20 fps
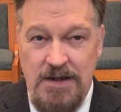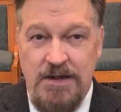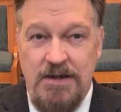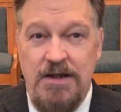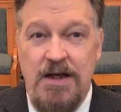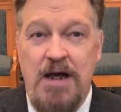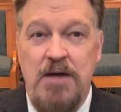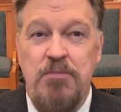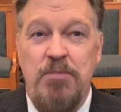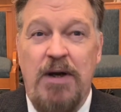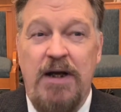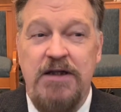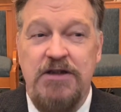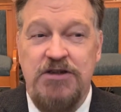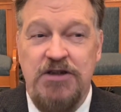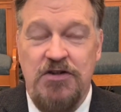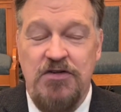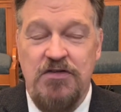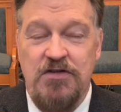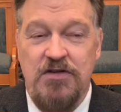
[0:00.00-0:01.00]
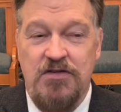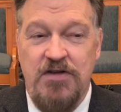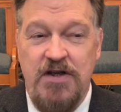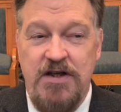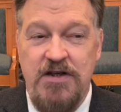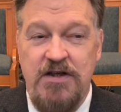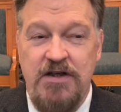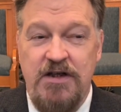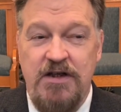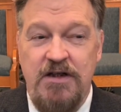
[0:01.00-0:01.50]
Not by just
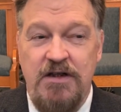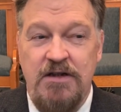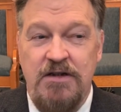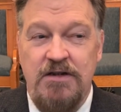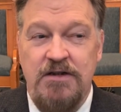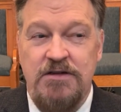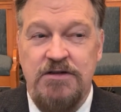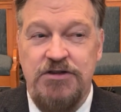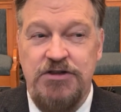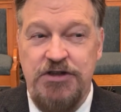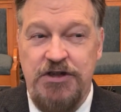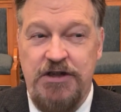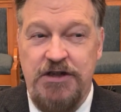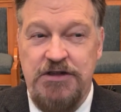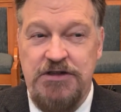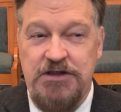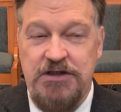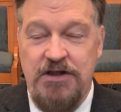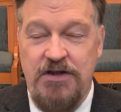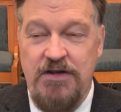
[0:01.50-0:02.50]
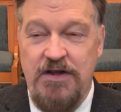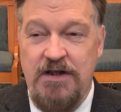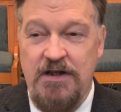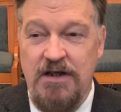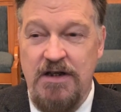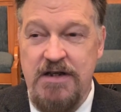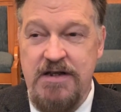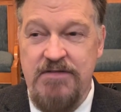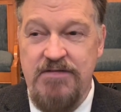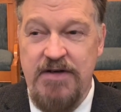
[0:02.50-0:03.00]
attending church and
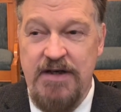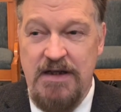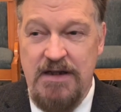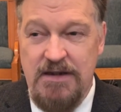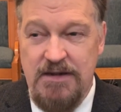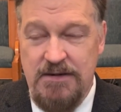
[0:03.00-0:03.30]
then leaving,